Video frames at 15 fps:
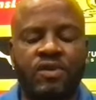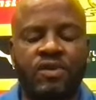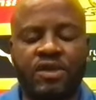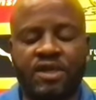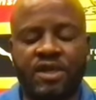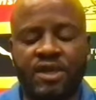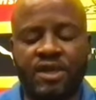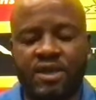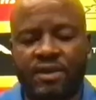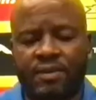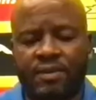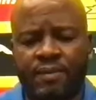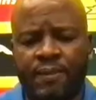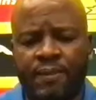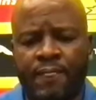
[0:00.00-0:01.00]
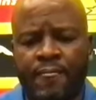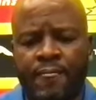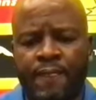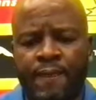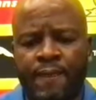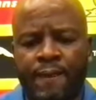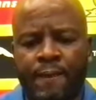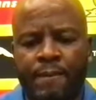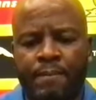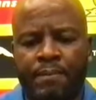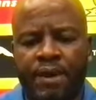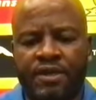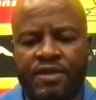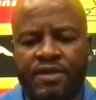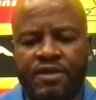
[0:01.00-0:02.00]
to attack,
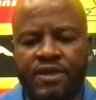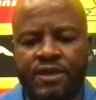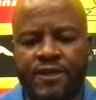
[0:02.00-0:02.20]
but